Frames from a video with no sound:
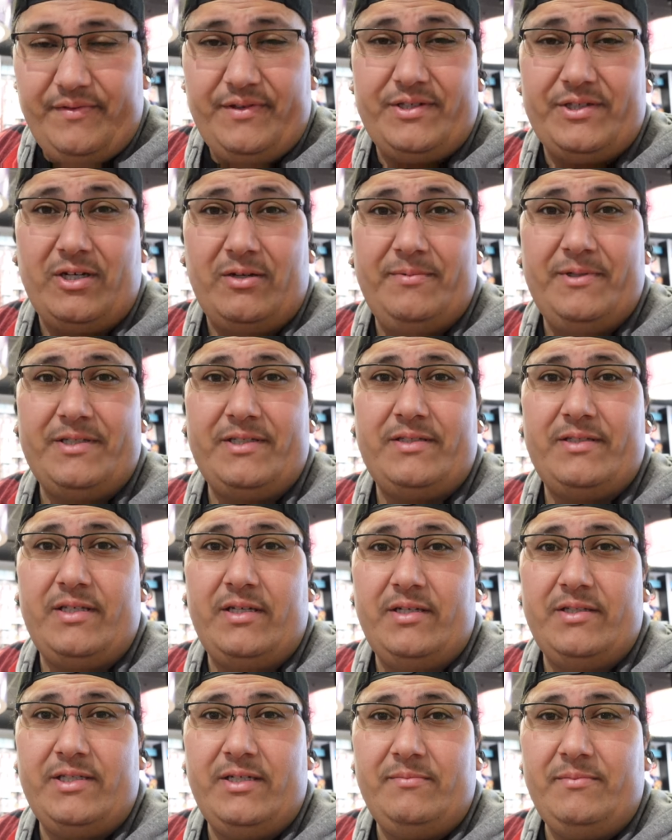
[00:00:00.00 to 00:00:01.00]
of the Starbucks
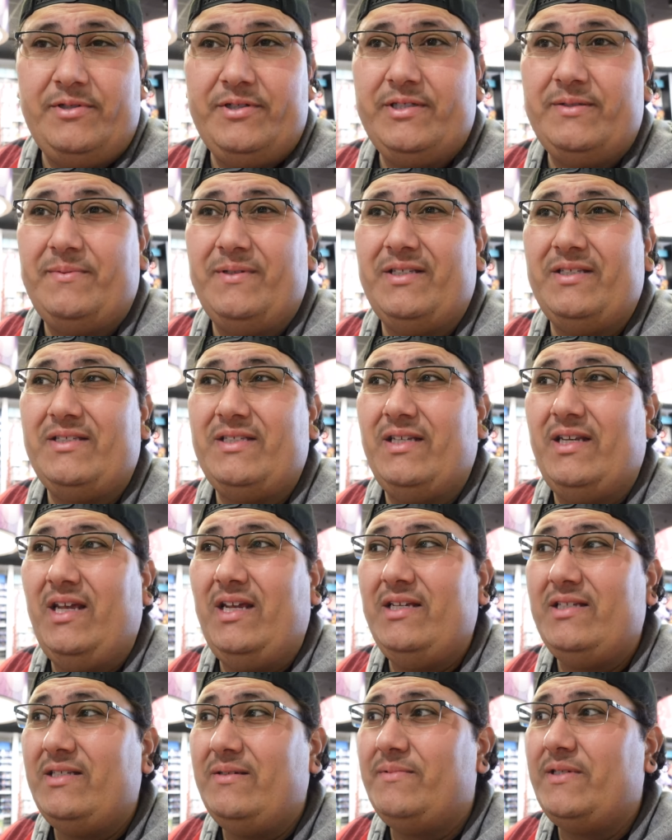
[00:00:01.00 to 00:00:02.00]
studded tumblers, but
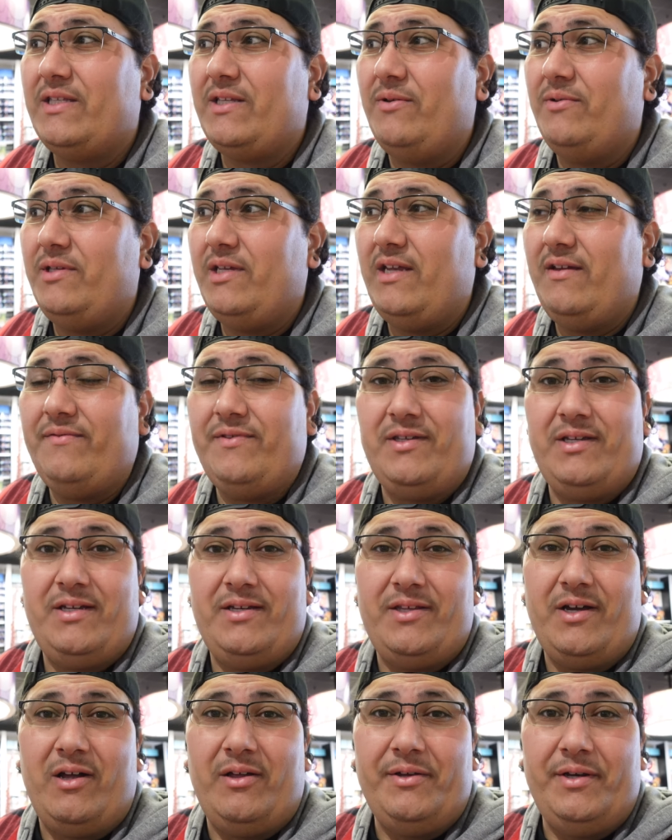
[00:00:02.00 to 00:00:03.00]
today it seems like they only have the,
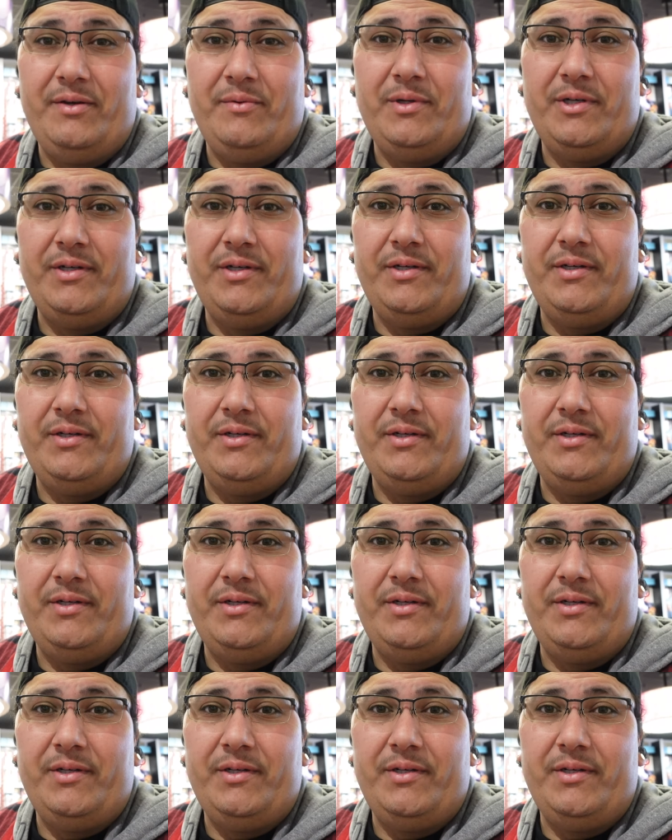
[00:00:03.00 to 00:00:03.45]
uh, the holiday one.